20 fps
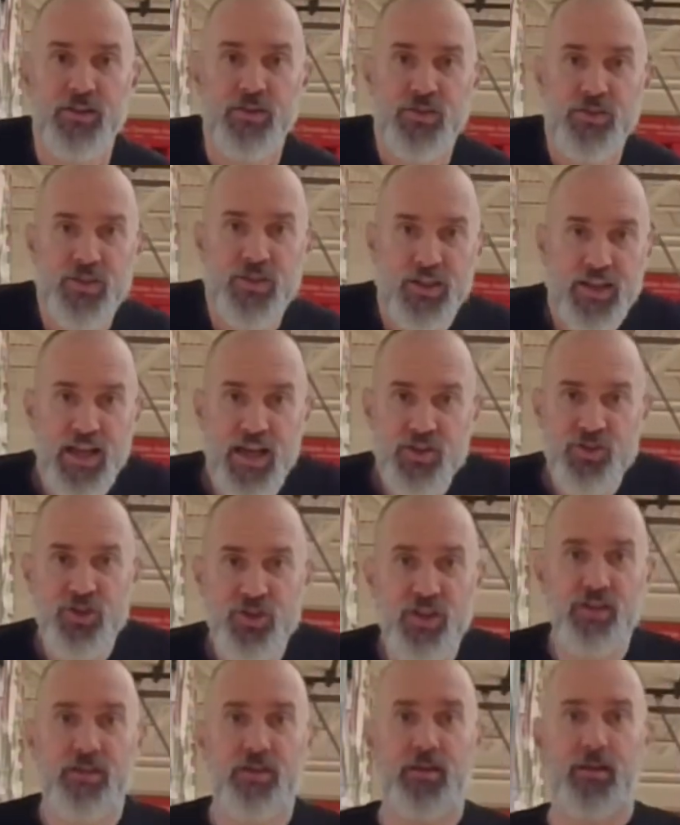to catch
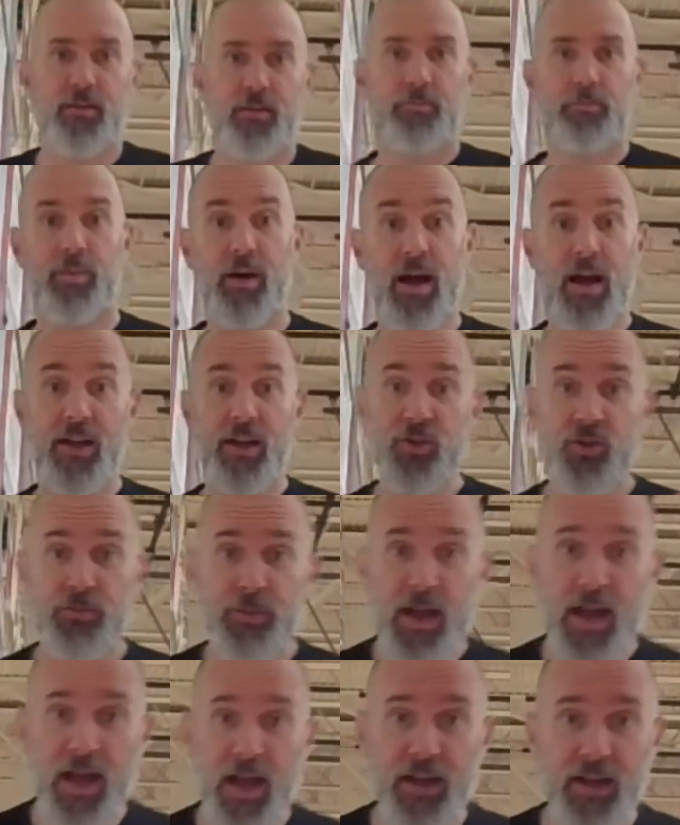it behind your
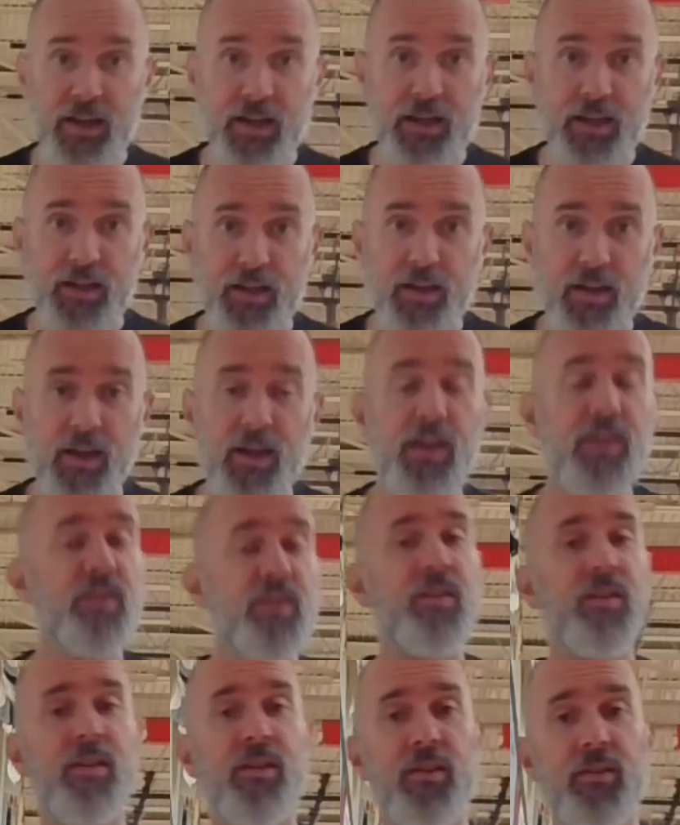back.
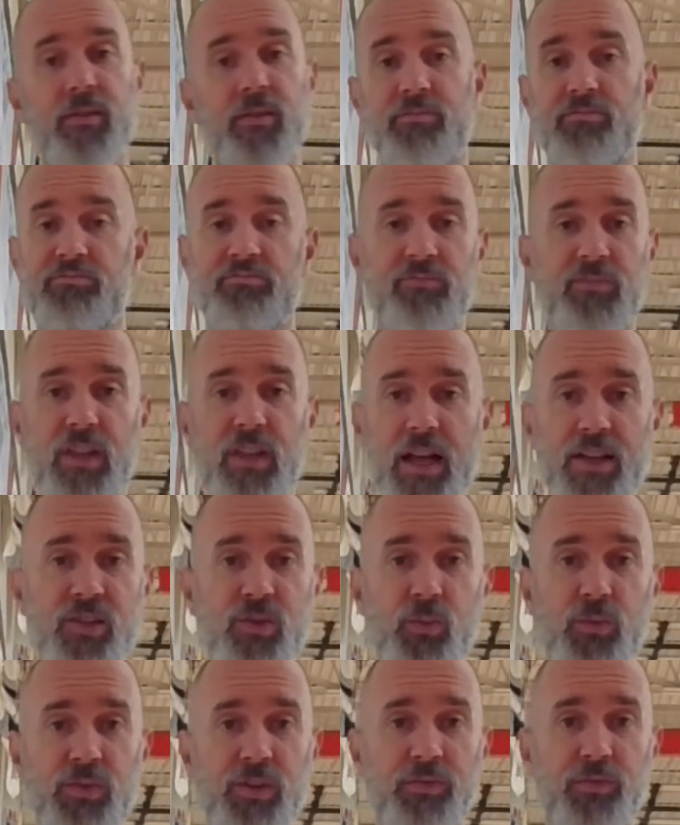Lots
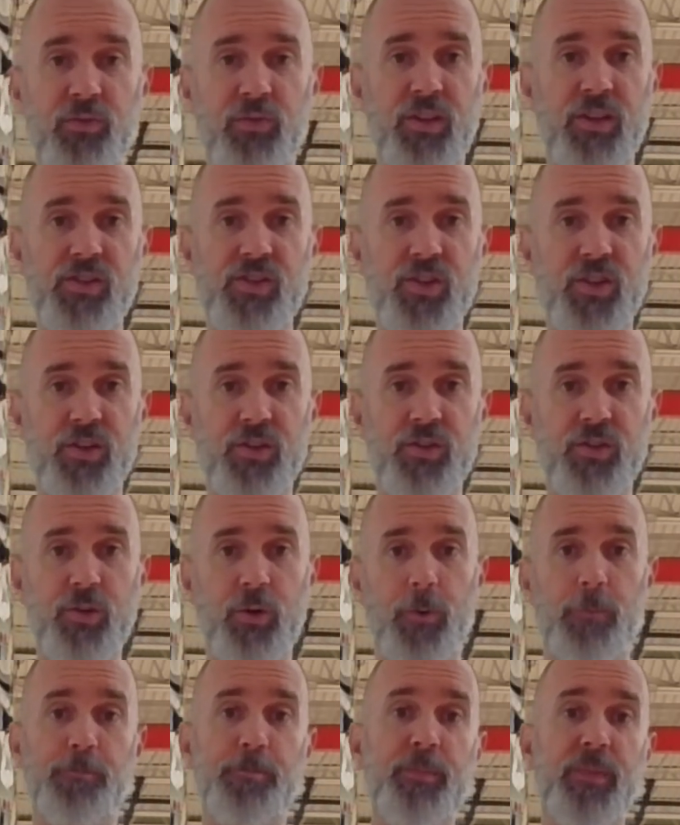of different things you can
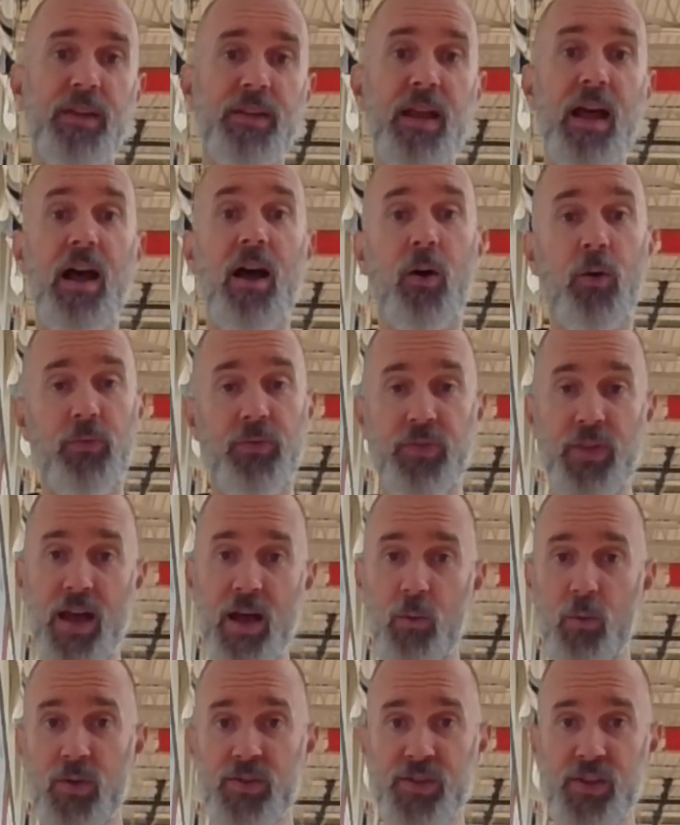do. Now, that
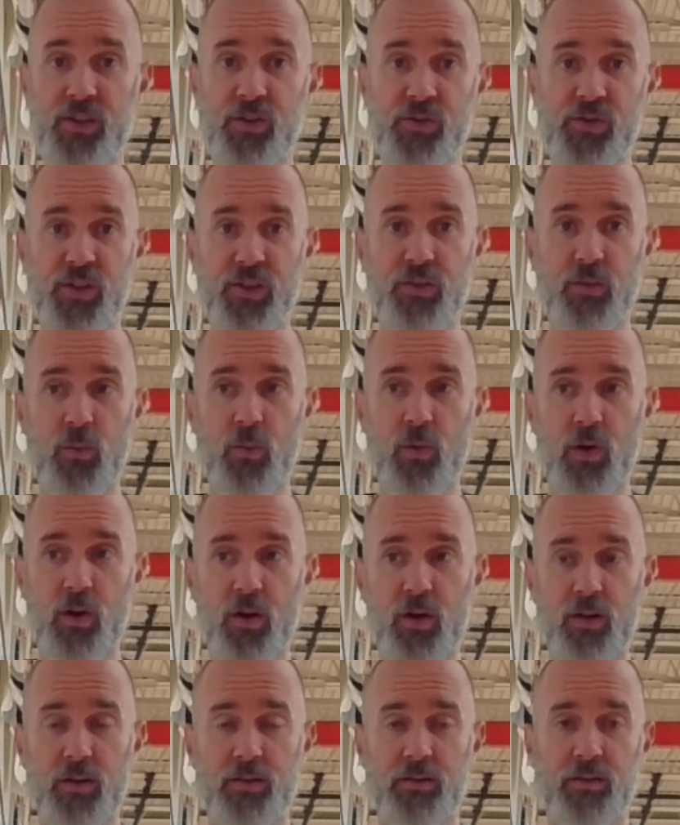wasn't using the
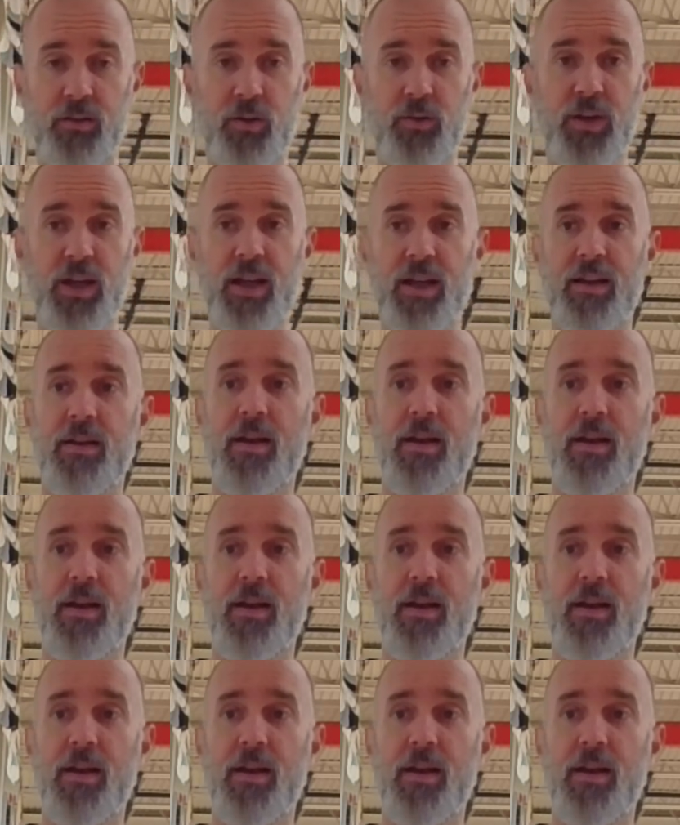wall, okay?